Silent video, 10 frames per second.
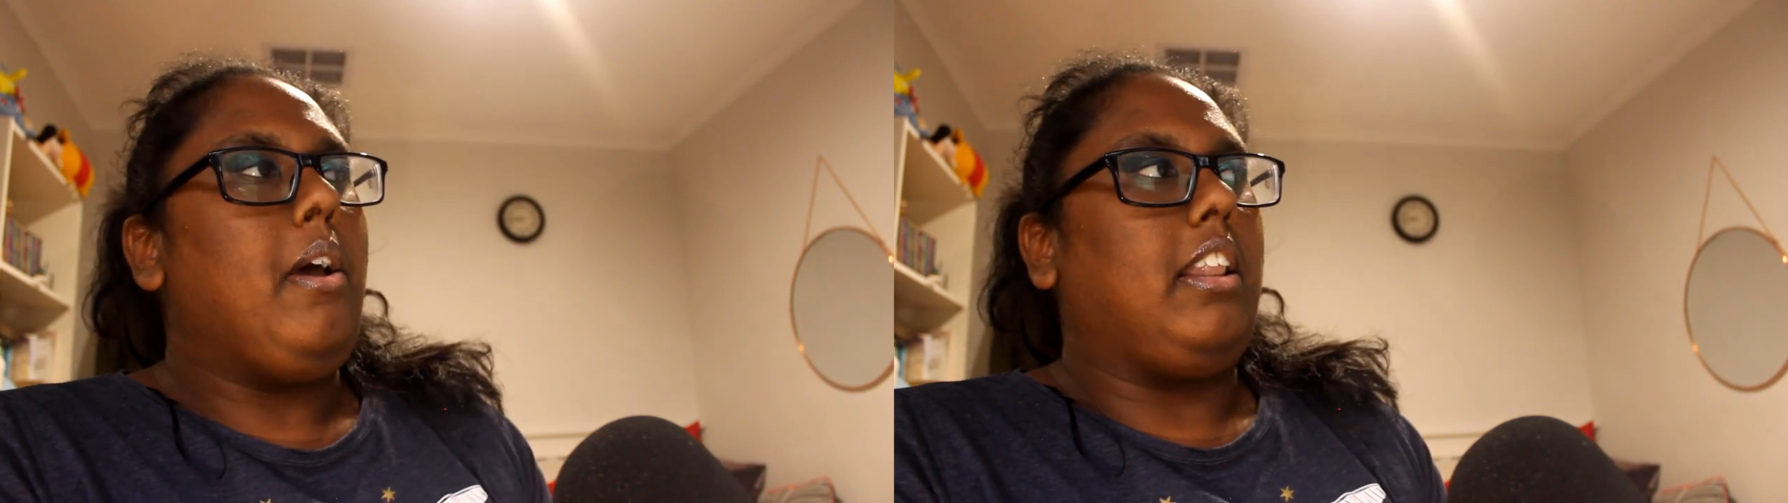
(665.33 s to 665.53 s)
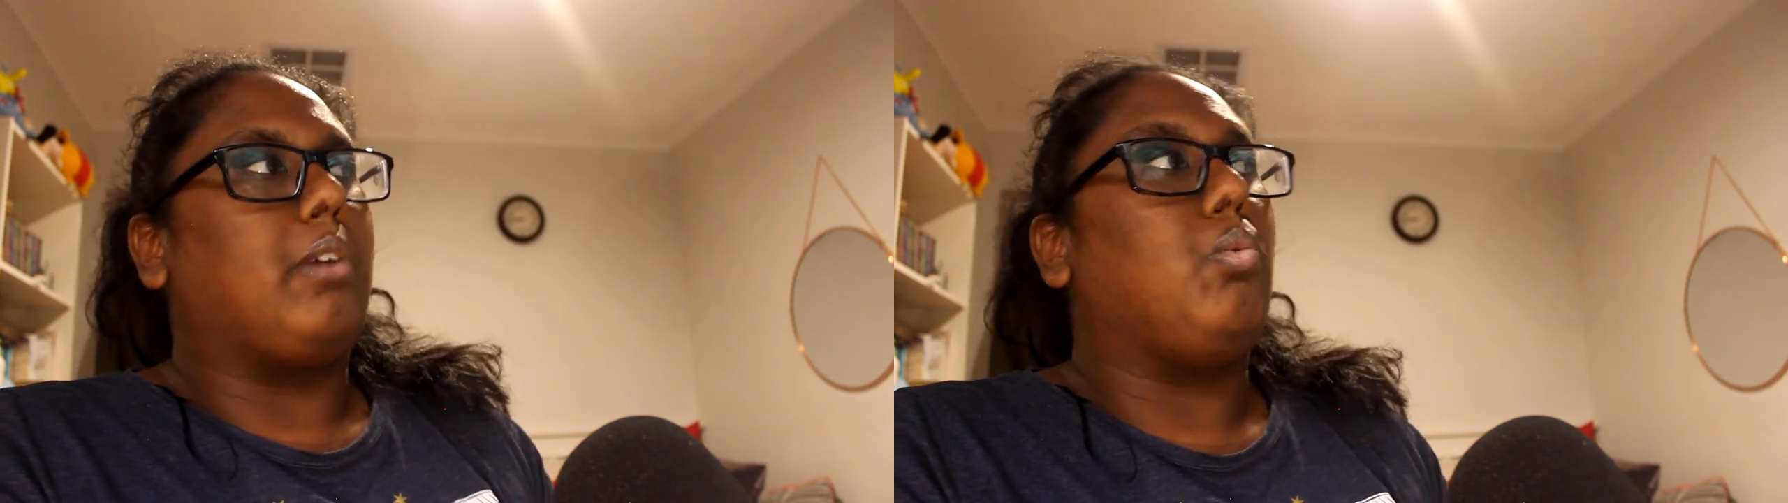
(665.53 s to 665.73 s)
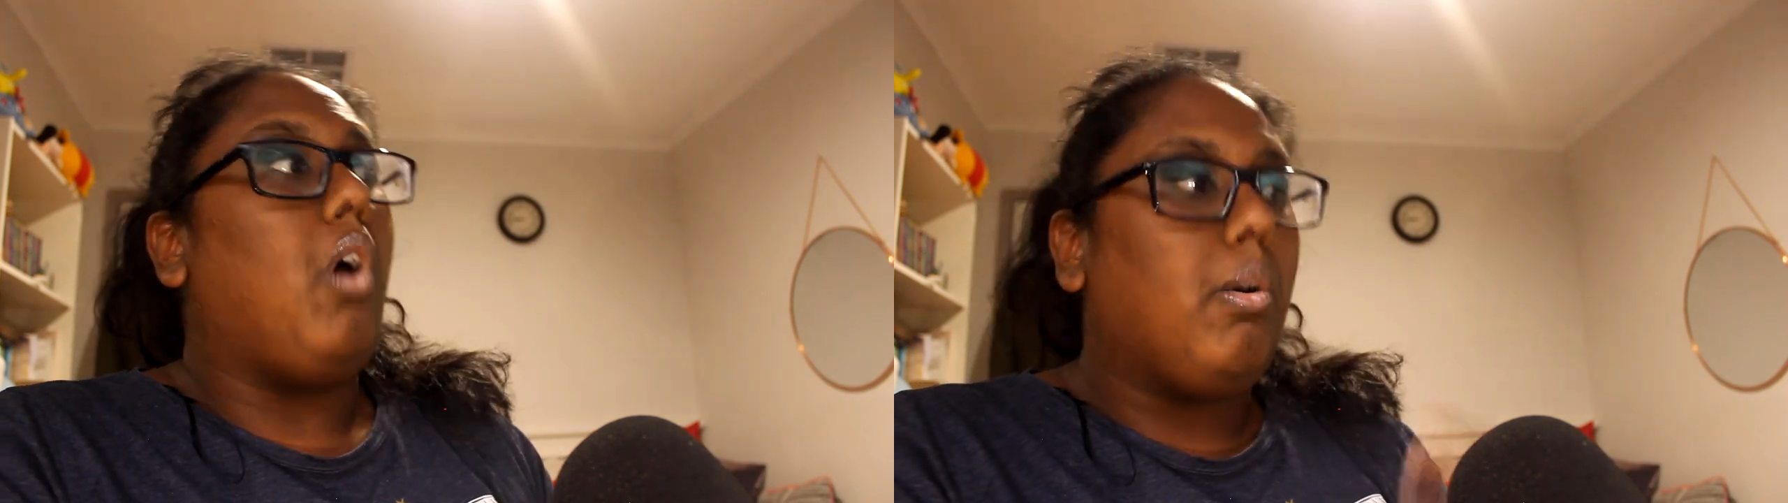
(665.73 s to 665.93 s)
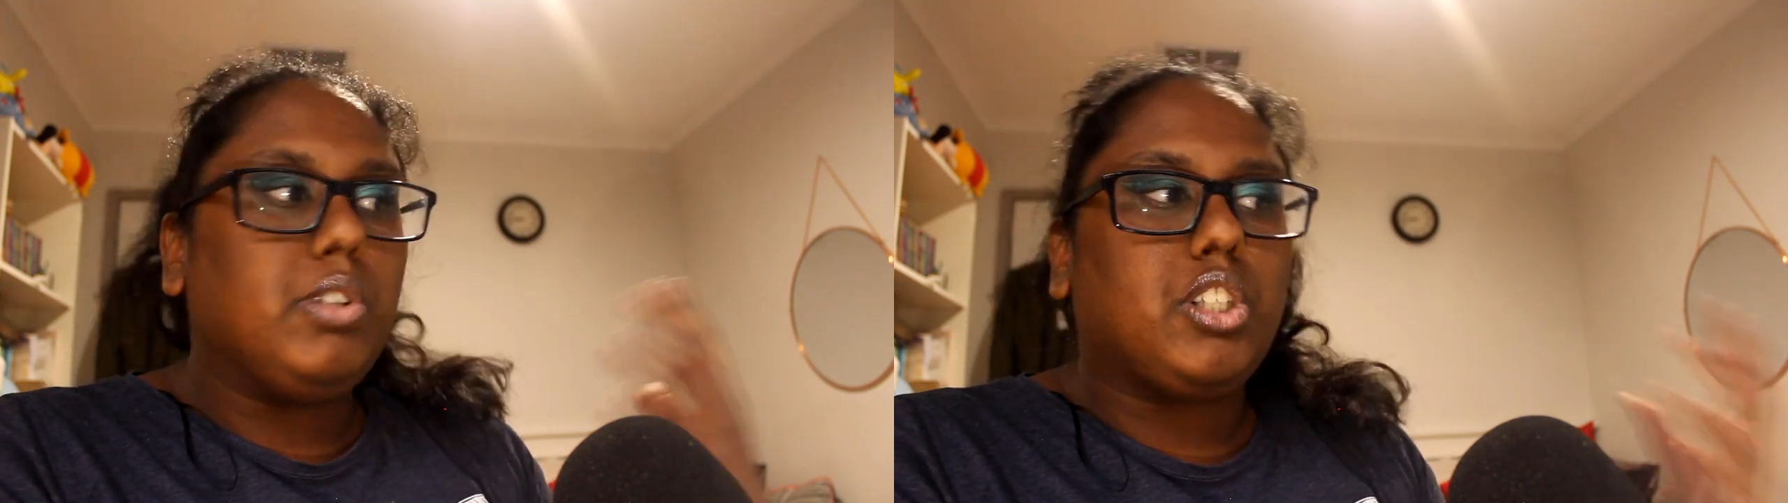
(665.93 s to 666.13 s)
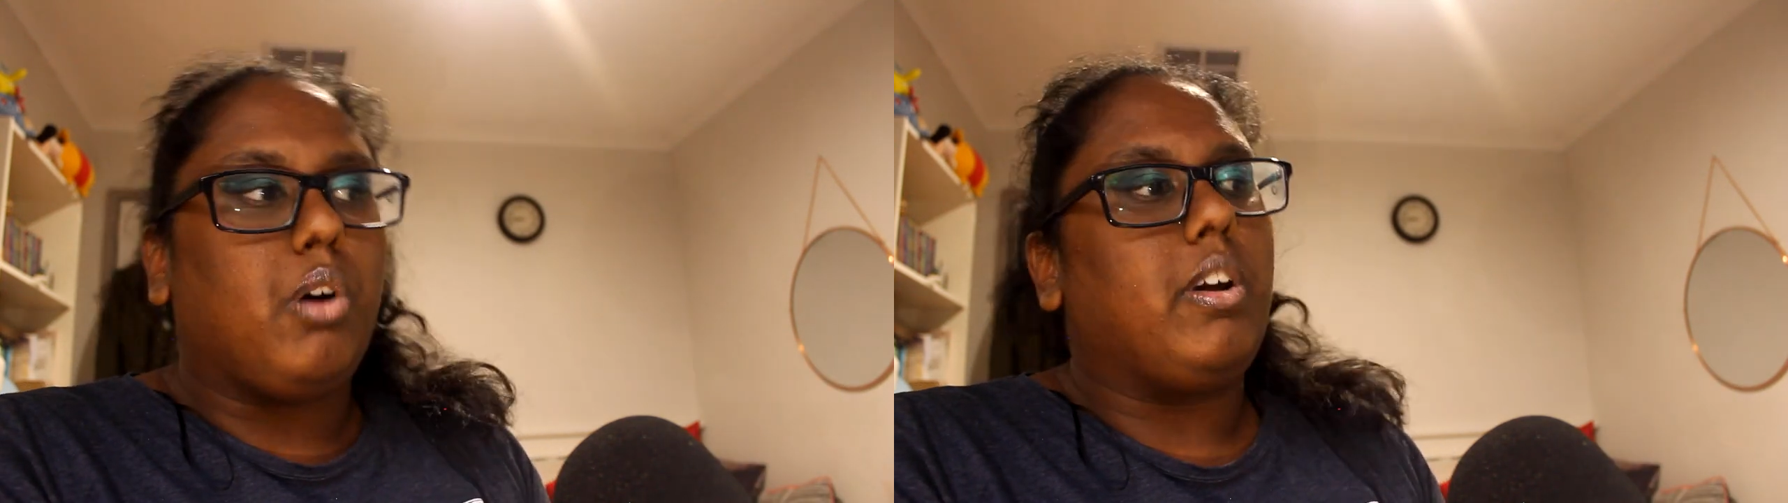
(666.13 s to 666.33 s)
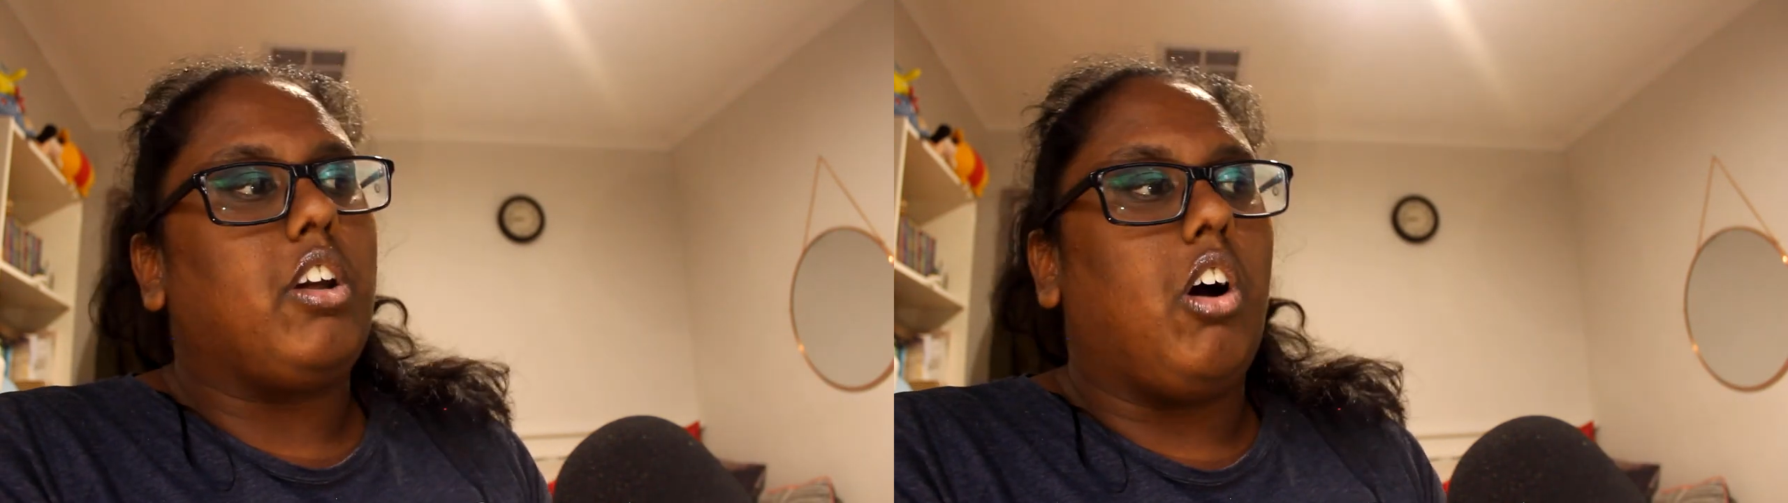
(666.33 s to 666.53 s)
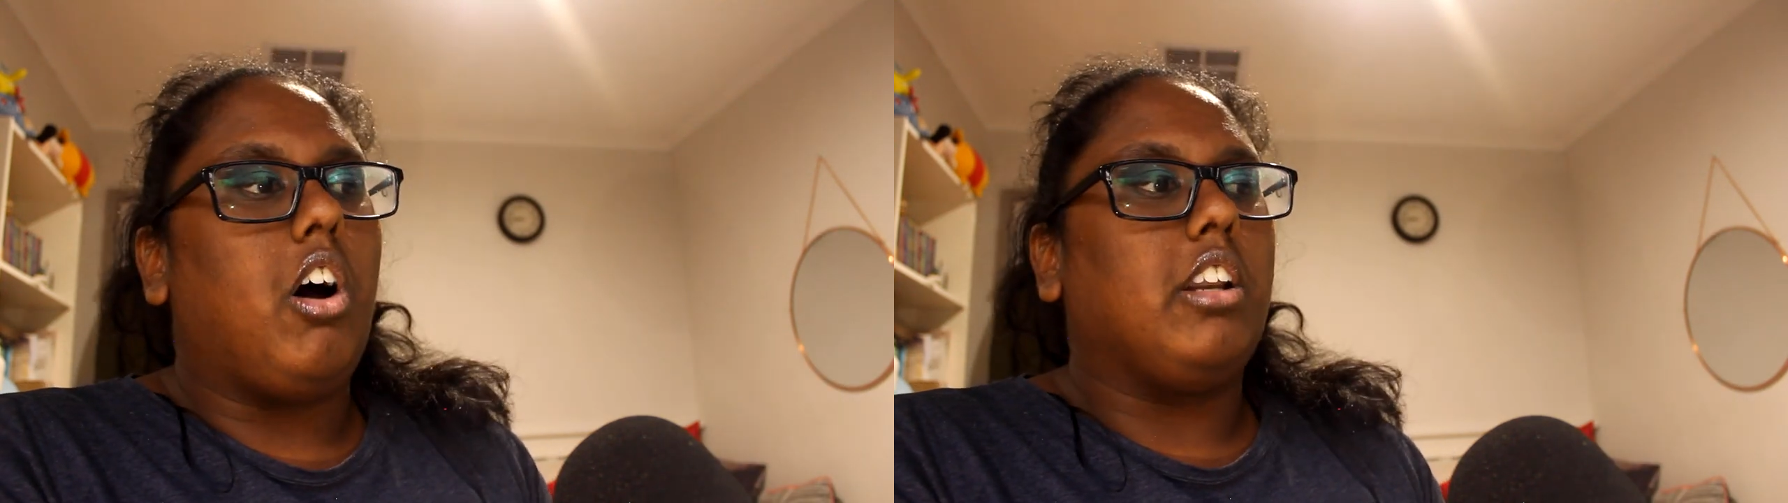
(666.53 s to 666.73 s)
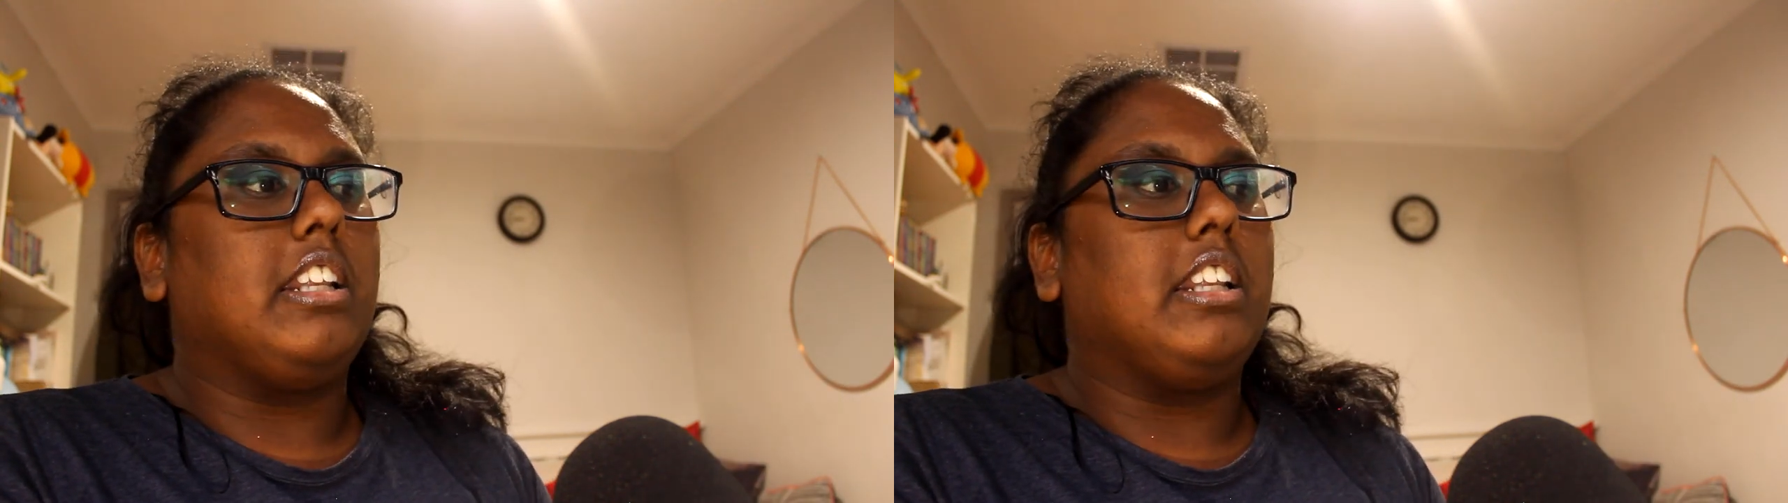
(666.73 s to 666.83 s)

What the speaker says: what was going on